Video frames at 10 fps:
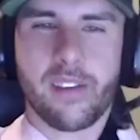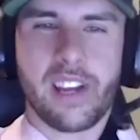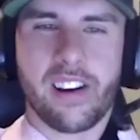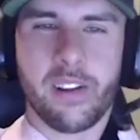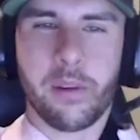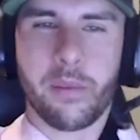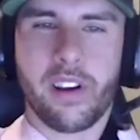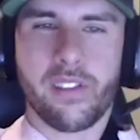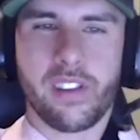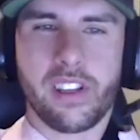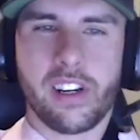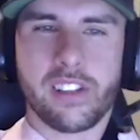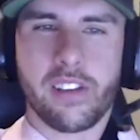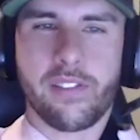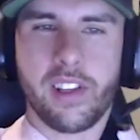down a little bit over the years.
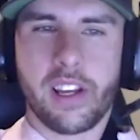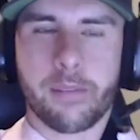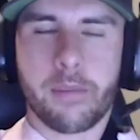I feel like